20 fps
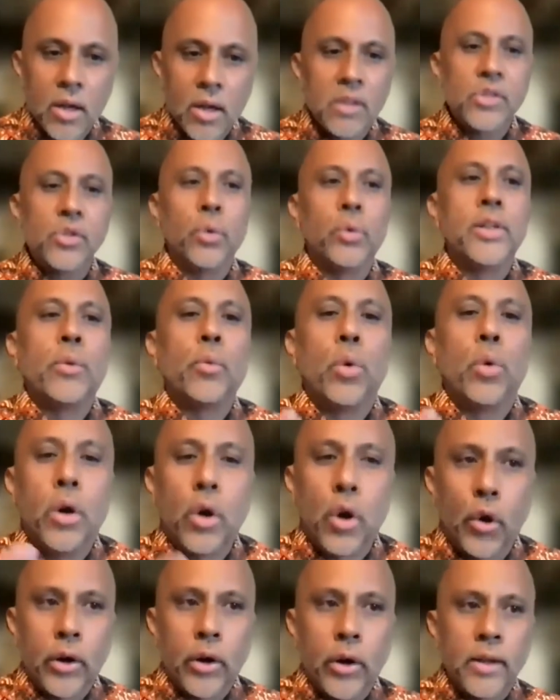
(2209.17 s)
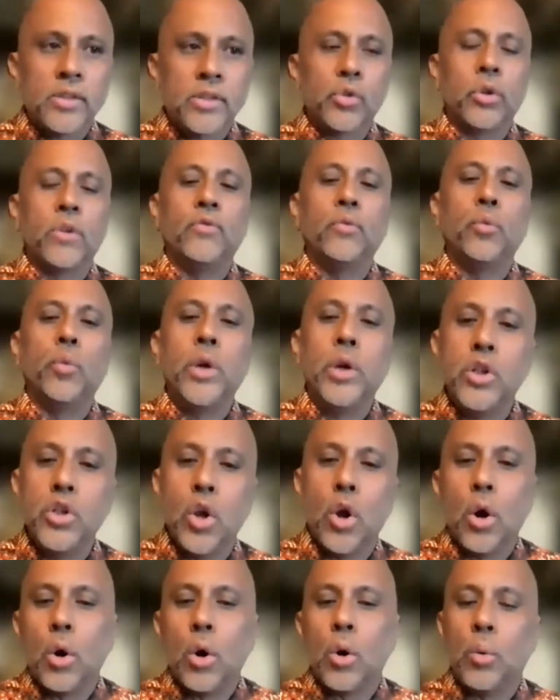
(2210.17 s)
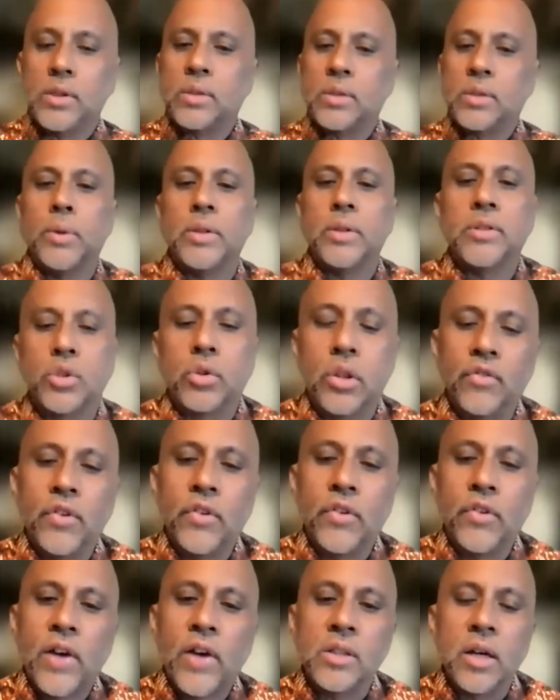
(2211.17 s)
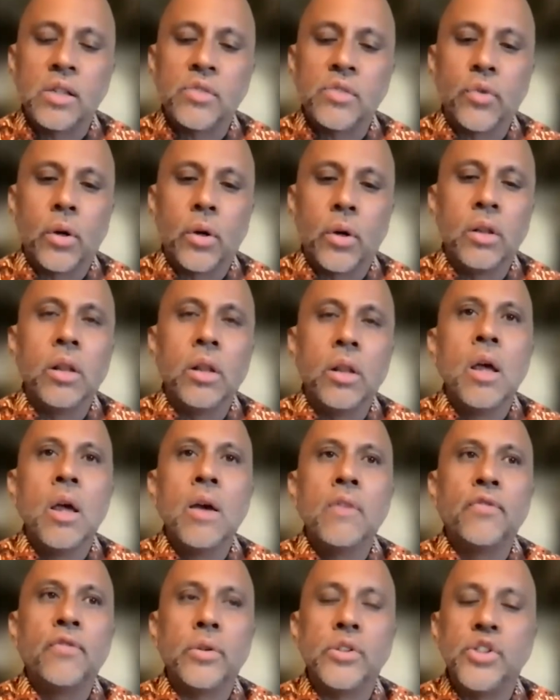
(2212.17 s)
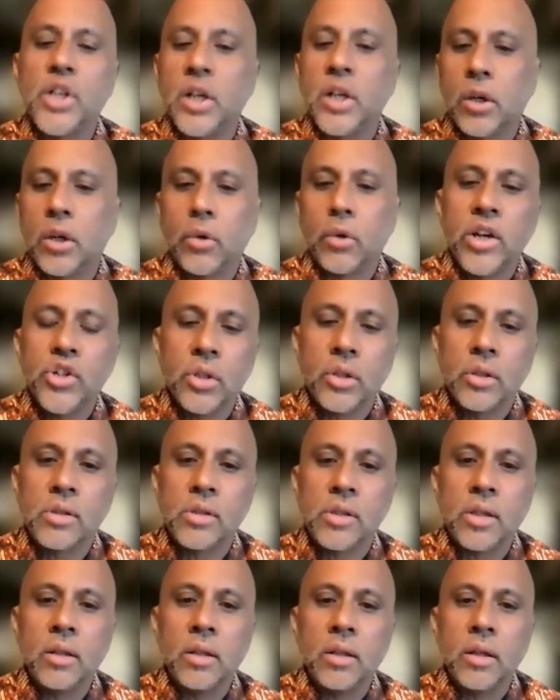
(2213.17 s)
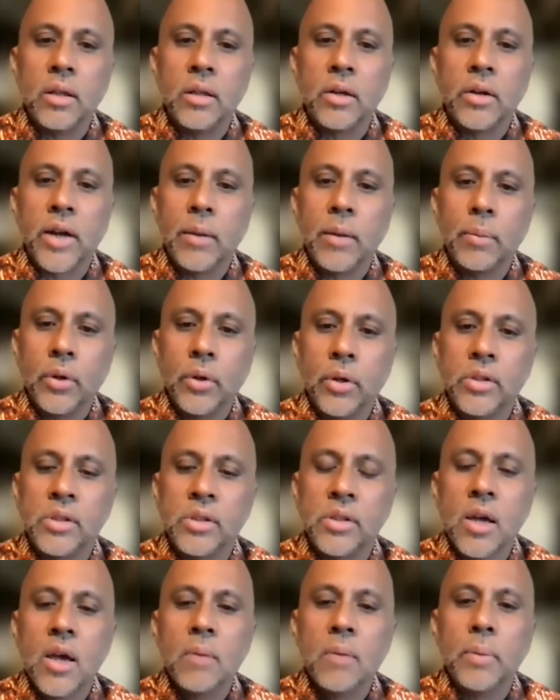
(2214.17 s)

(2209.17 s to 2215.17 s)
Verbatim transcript: So that we're already sort of, we know what's been sort of affecting us for for generations in, in our neighborhoods.